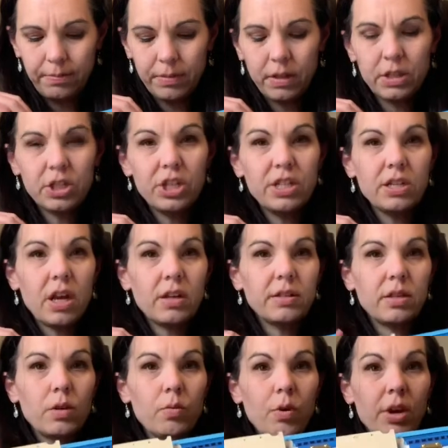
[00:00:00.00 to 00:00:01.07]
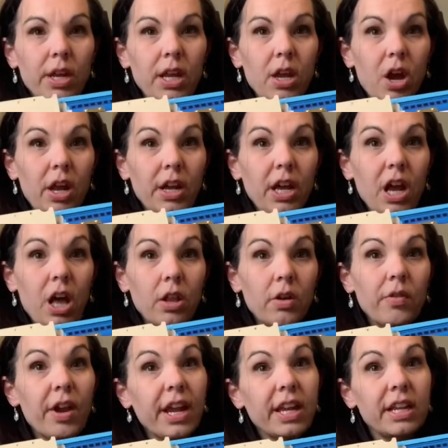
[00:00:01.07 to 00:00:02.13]
she's also working on color
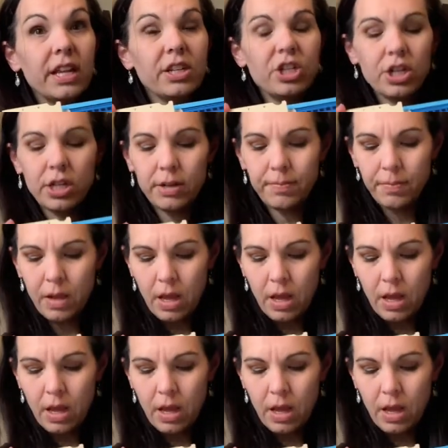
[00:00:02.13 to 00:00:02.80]
recognition